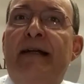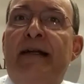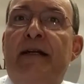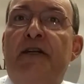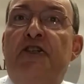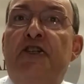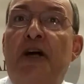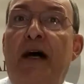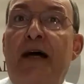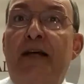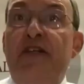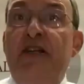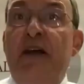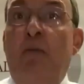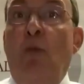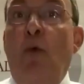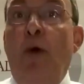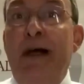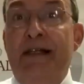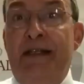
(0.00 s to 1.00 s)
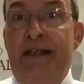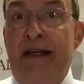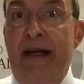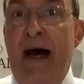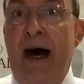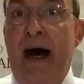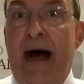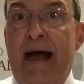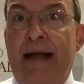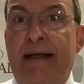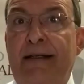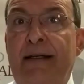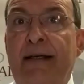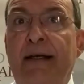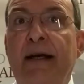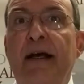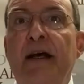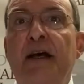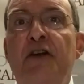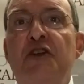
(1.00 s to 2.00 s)
in a judge and what's not.
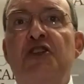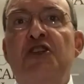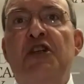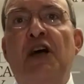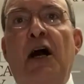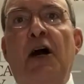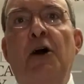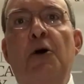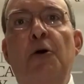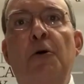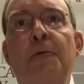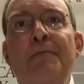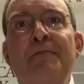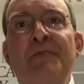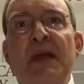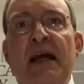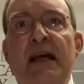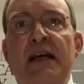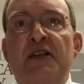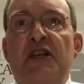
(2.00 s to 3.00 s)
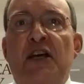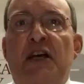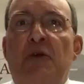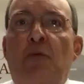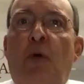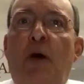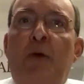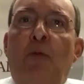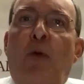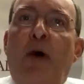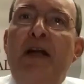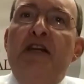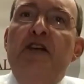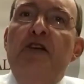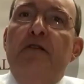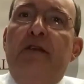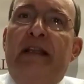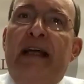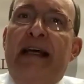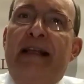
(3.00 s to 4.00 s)
So did, what, what, do
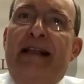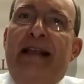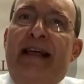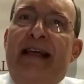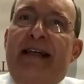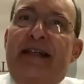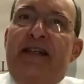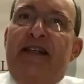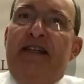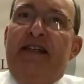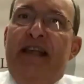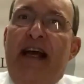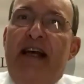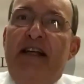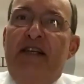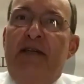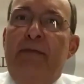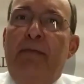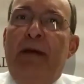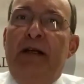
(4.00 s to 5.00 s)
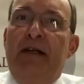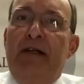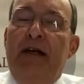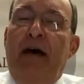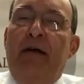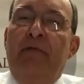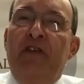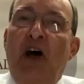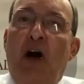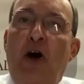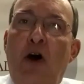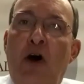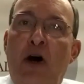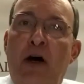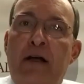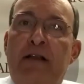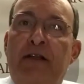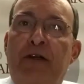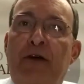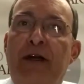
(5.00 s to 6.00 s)
you think the assessment of the
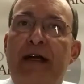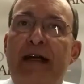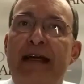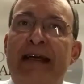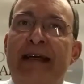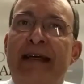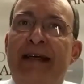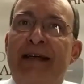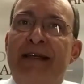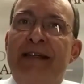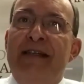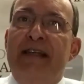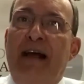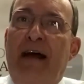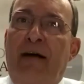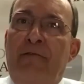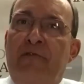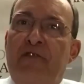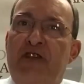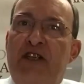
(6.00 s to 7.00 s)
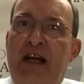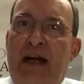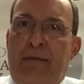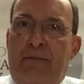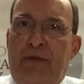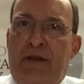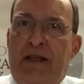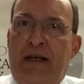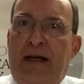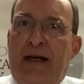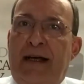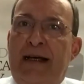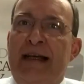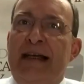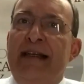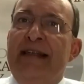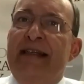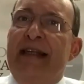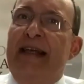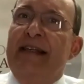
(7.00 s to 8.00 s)
author is of Jephthah?
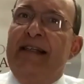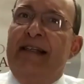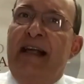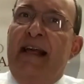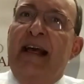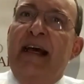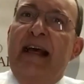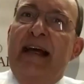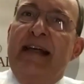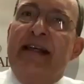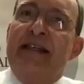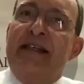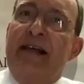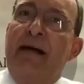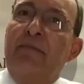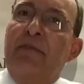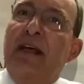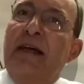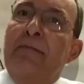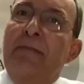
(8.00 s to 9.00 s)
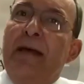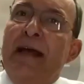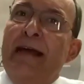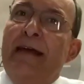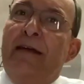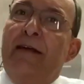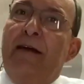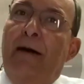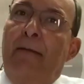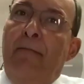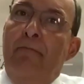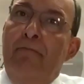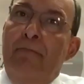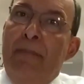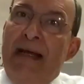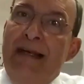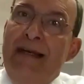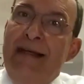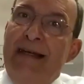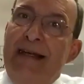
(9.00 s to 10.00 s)
Is, is, is something being
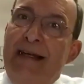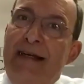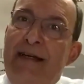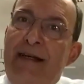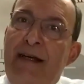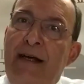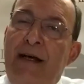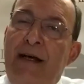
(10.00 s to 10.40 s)
commended